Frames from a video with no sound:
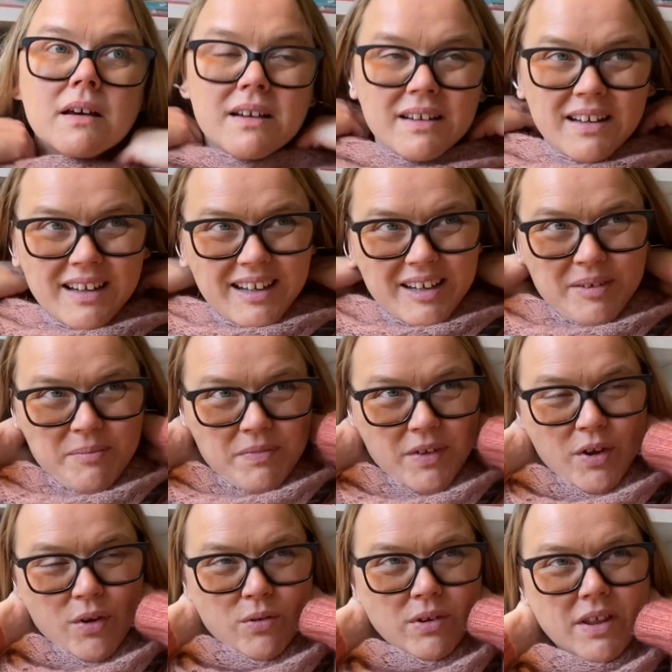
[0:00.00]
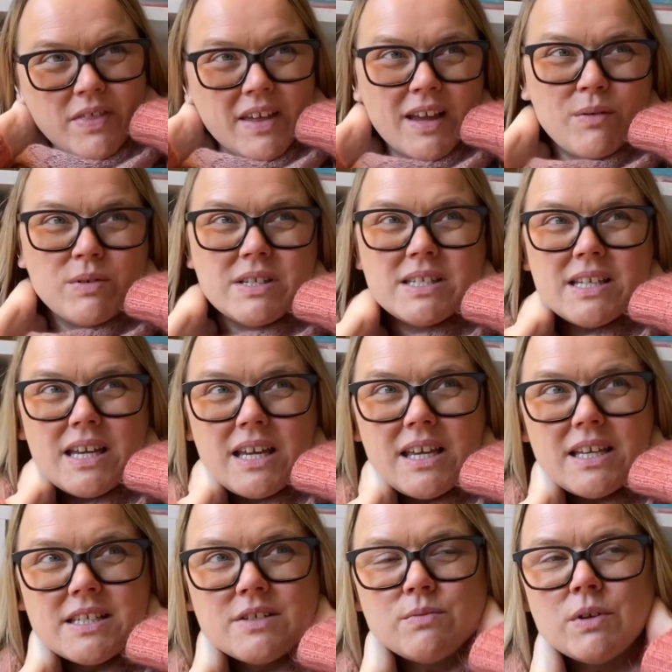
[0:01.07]
The only thing I would say
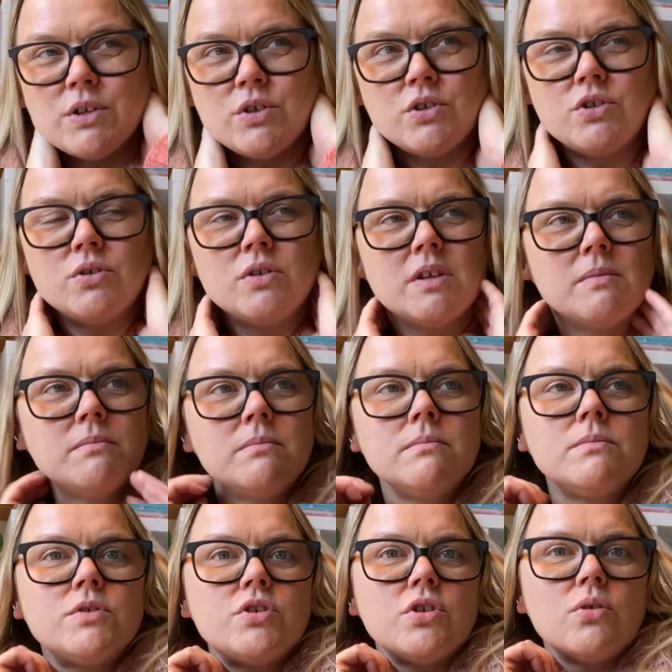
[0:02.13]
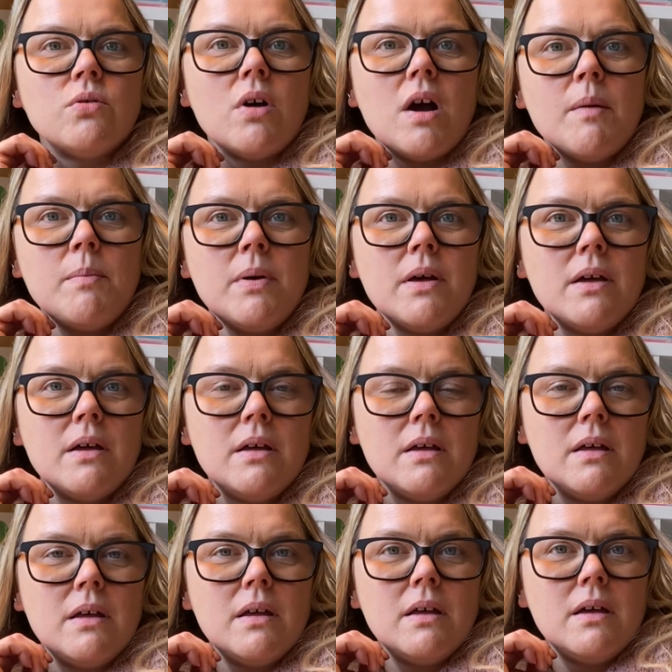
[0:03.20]
is when you do them toe up,
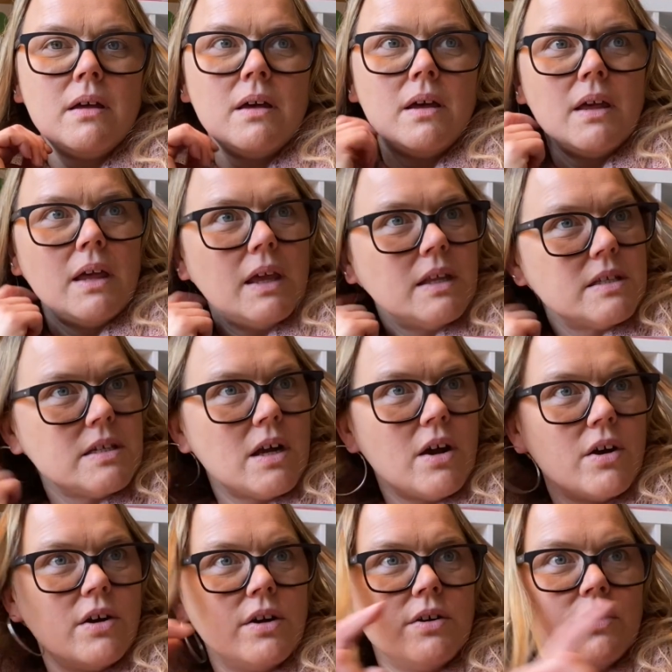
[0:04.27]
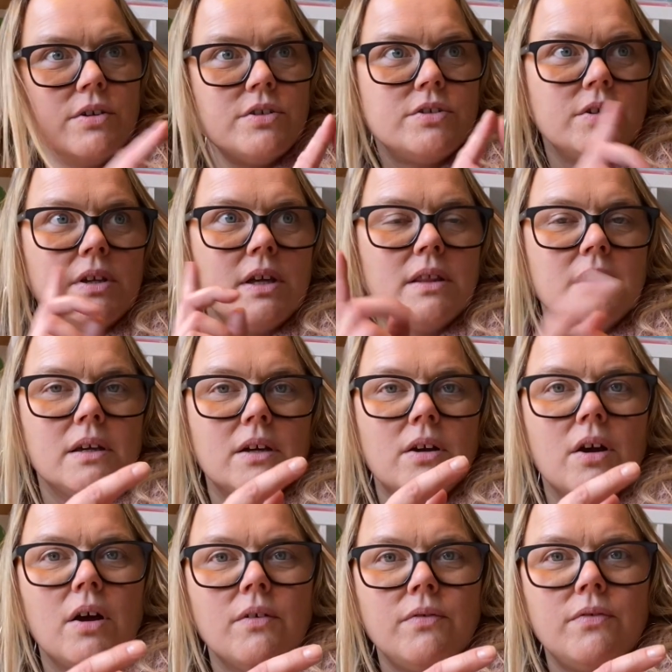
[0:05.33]
it's harder to get the
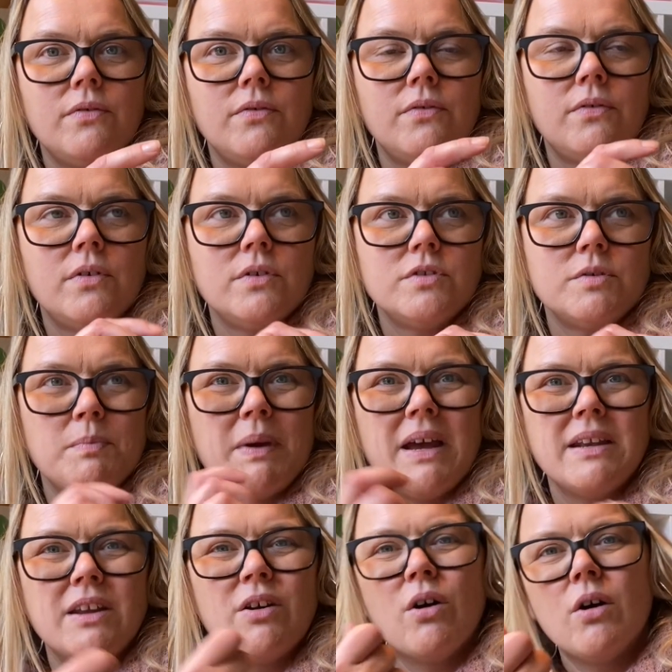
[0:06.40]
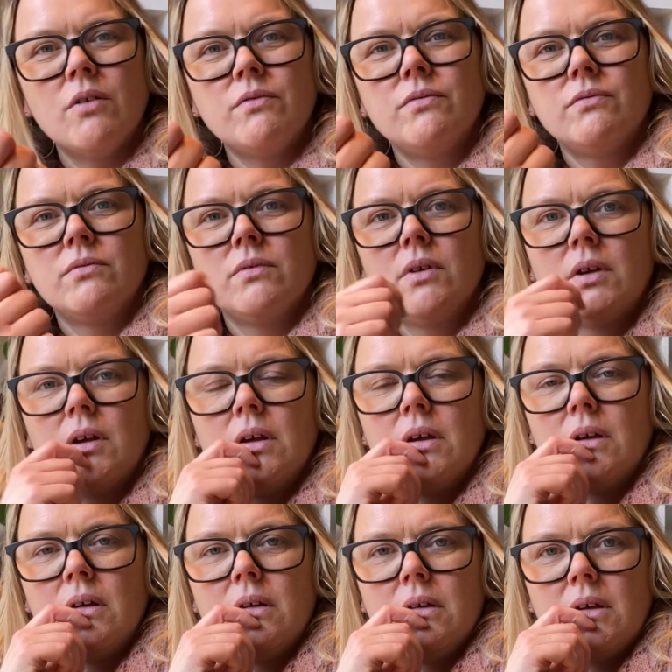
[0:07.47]
cuff to binding off.
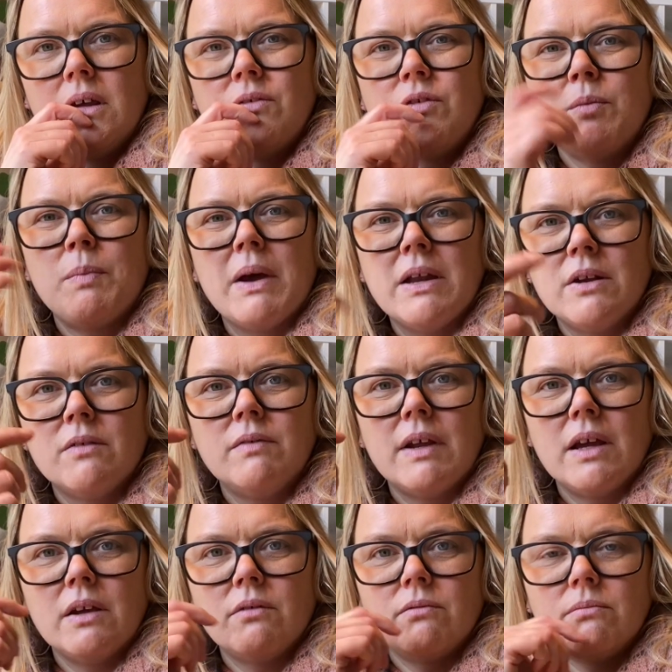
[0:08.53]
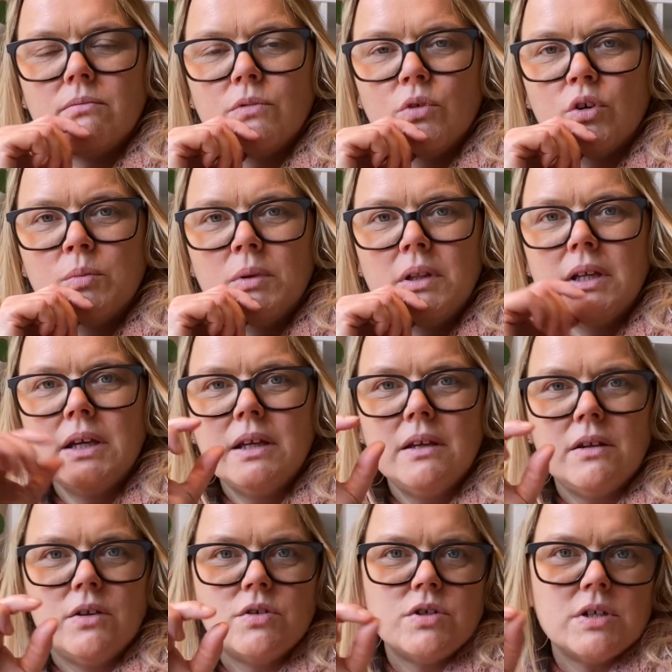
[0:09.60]
If you bind off like normally,
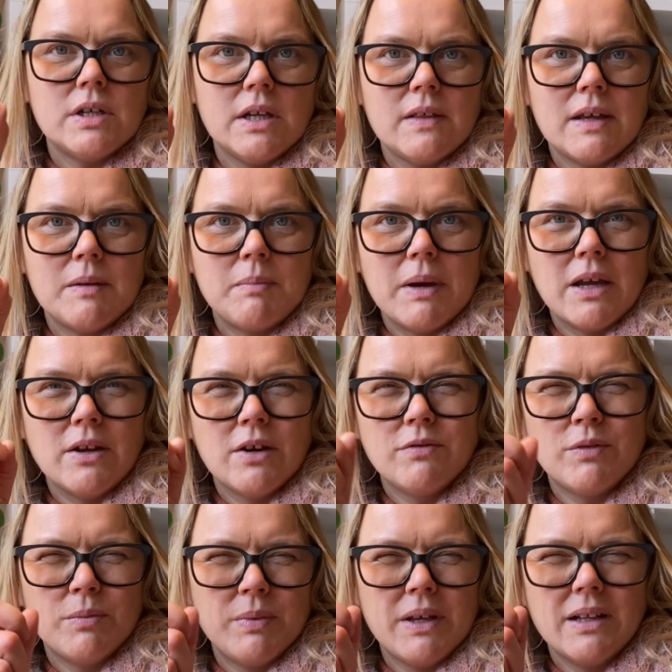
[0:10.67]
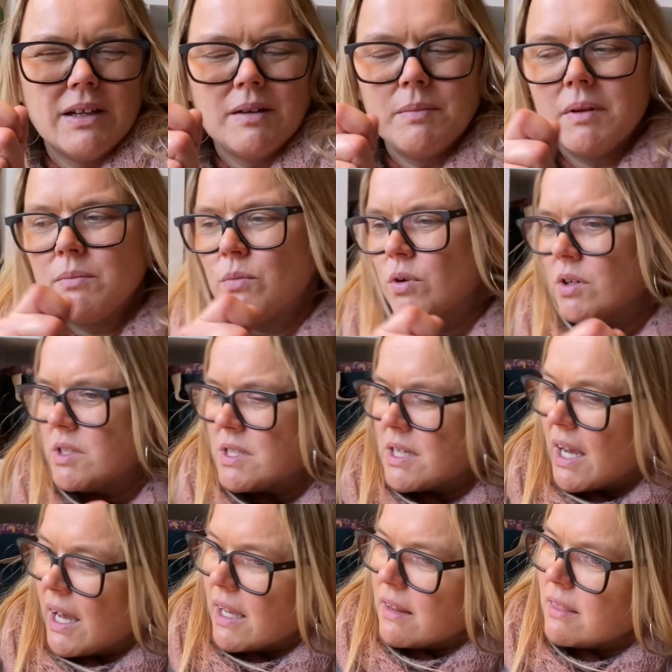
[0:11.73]
usually that bind off will be a little bit more
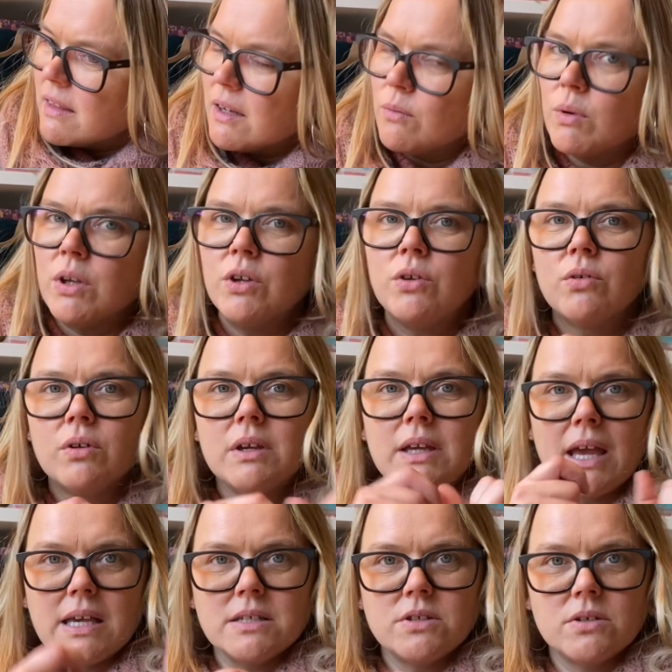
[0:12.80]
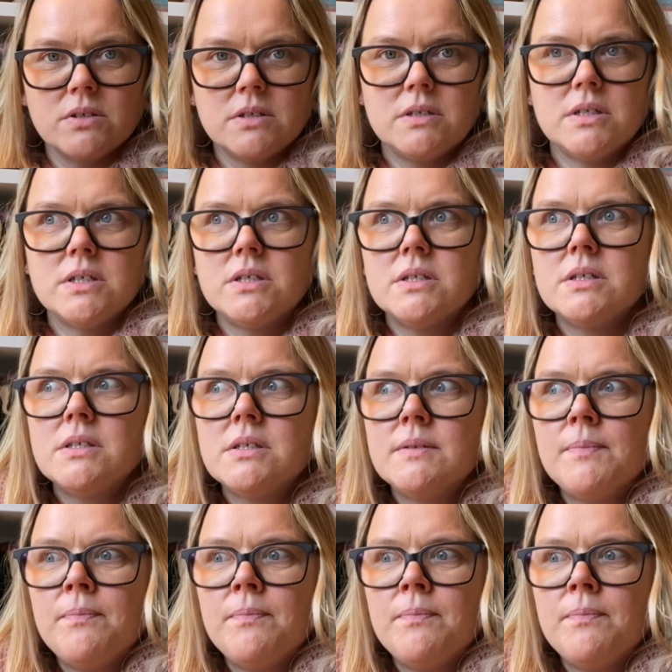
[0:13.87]
tight than when you cast on stitches.